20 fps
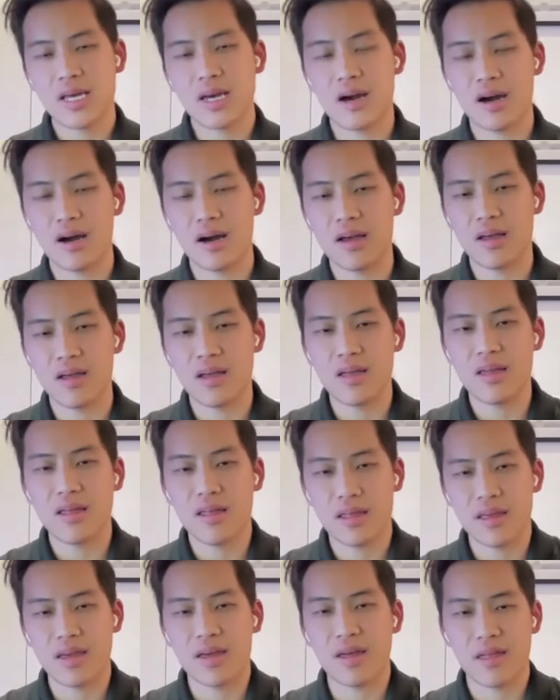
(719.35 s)

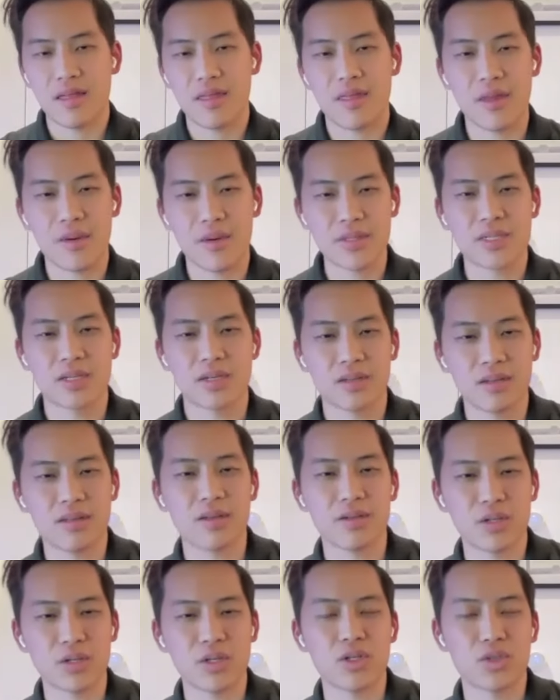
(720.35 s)
that was
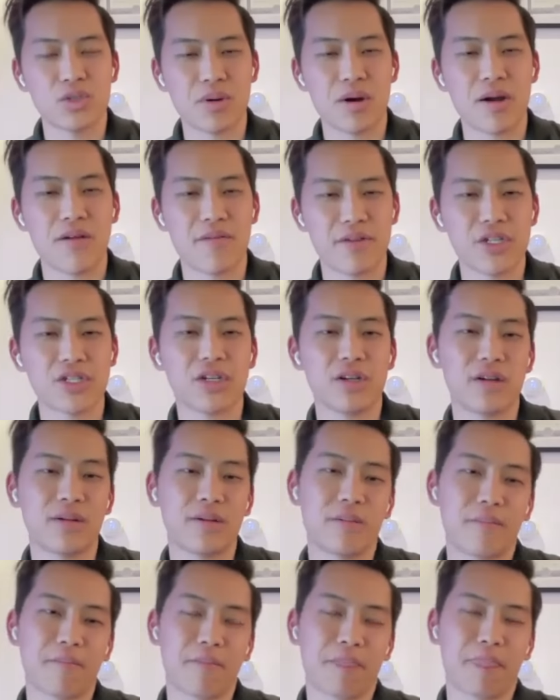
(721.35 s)
a huge part for sure.